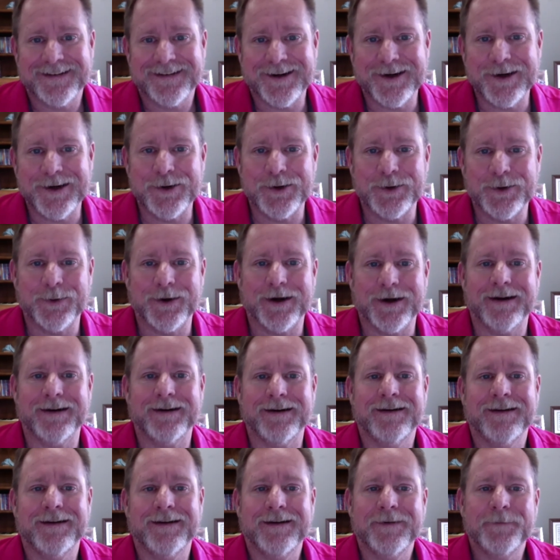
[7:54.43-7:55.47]
Either way,
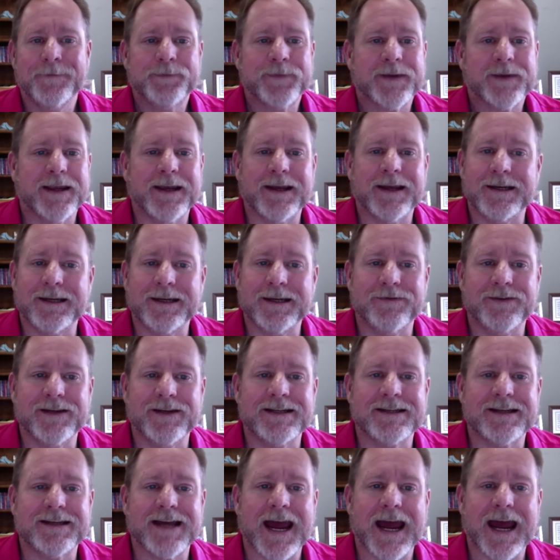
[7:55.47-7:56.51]
any of these